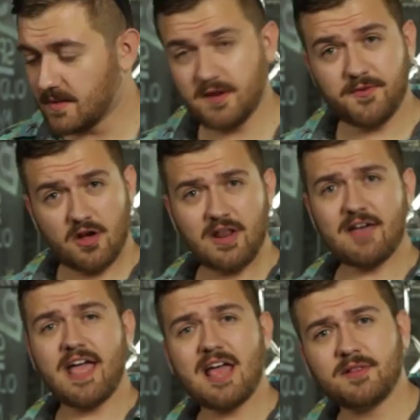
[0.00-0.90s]
But if you don't
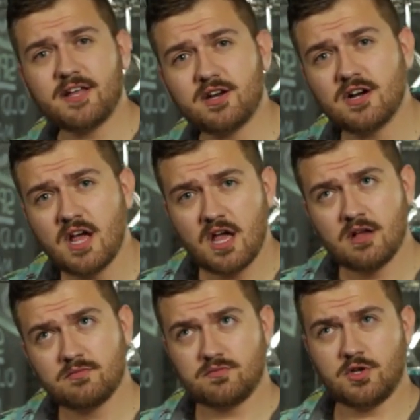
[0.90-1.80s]
have a hand blender,
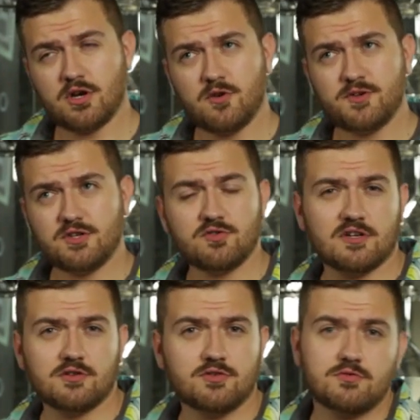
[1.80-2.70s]
you could always use
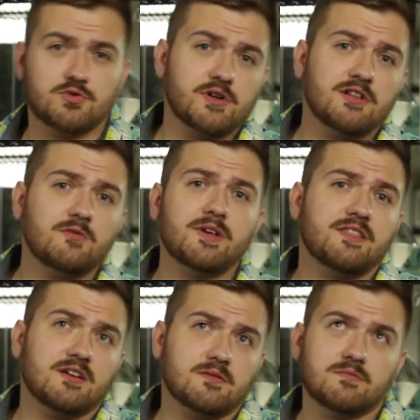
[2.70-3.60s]
a drill with
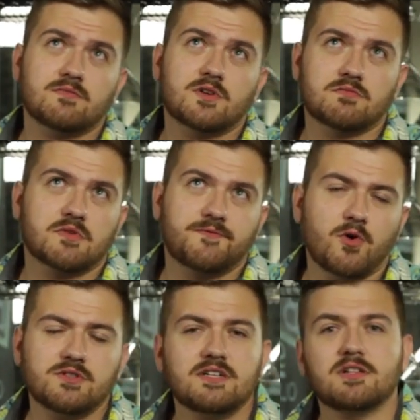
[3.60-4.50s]
a
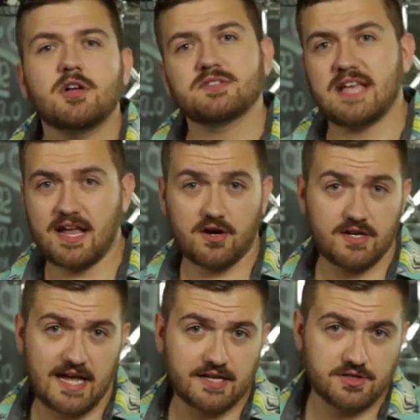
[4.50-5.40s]
folded clothes hanger
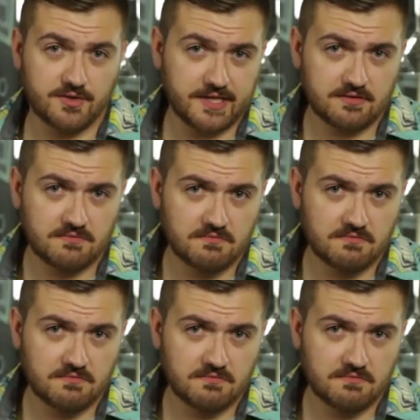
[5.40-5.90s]
attached to it.